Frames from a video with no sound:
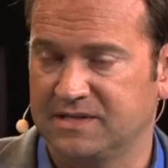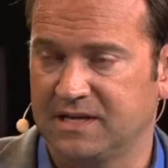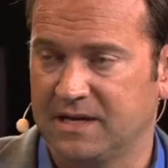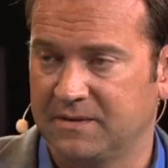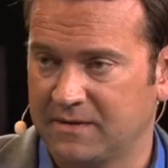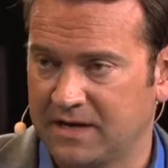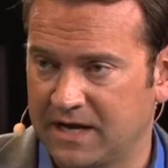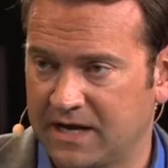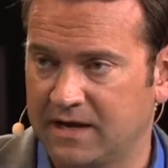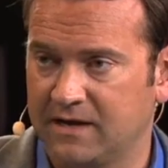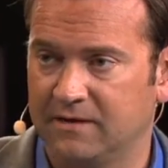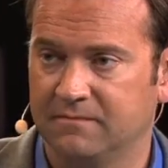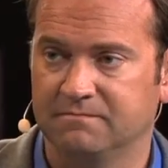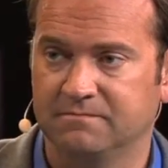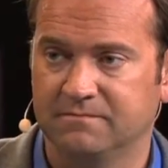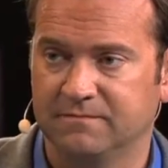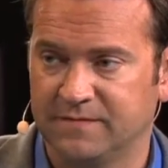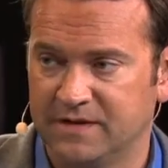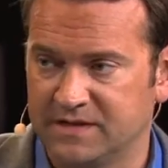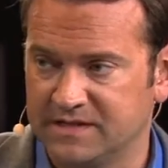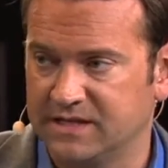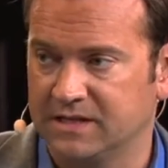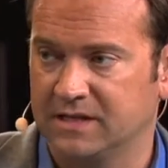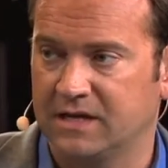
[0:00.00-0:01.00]
the same kind of
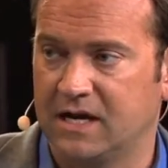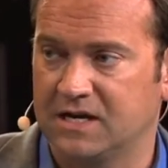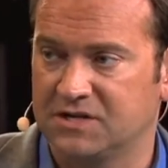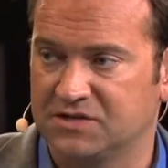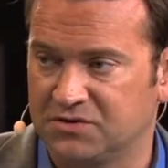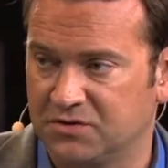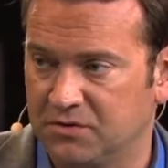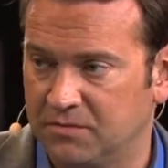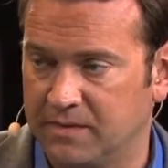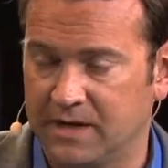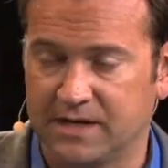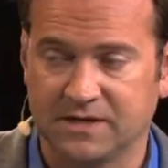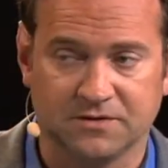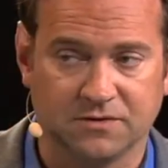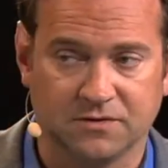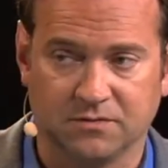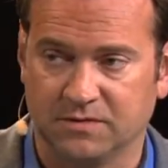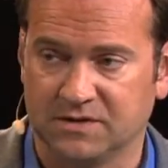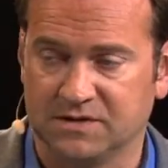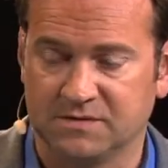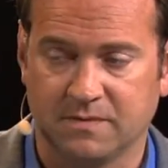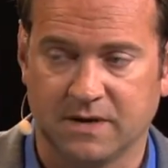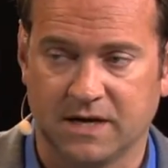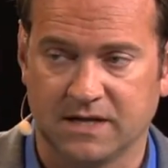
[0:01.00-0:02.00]
physiological
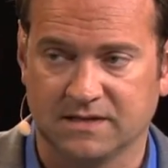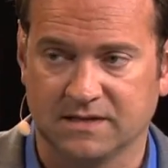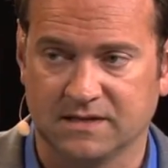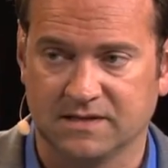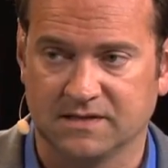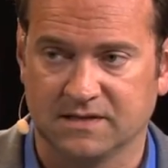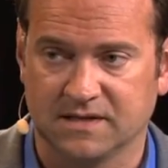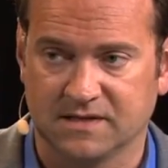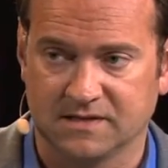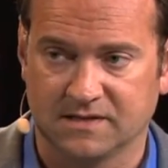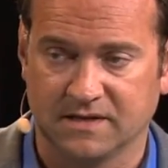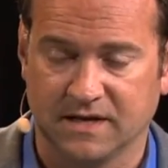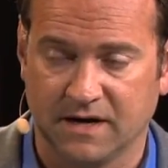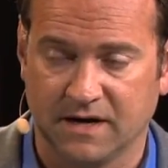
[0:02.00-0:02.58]
mental responses as?